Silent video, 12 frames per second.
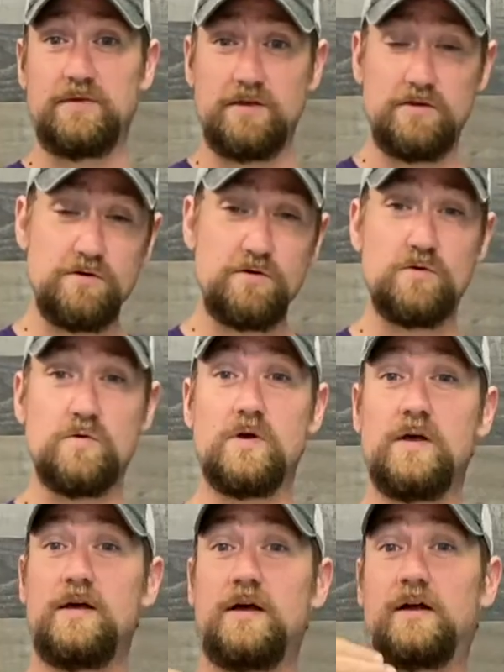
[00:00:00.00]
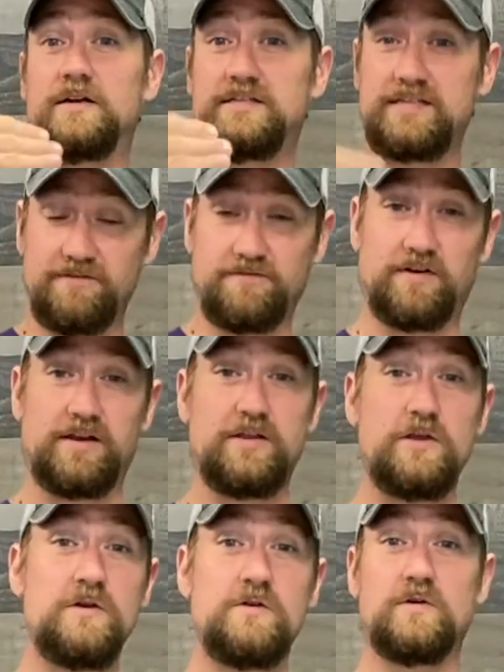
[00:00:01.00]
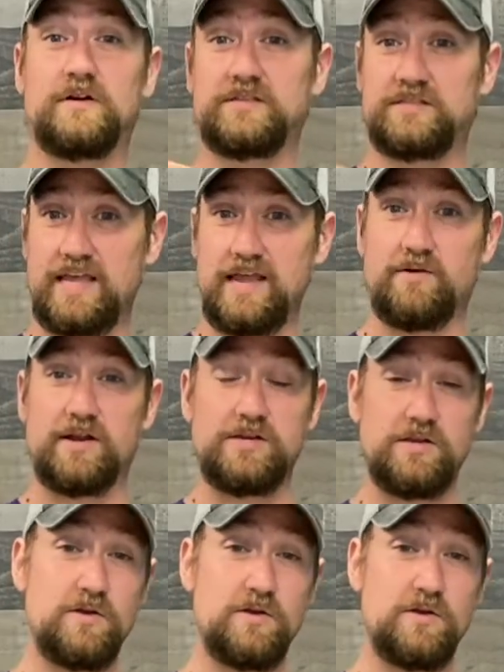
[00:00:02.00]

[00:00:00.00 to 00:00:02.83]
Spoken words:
You are different. You are sacred.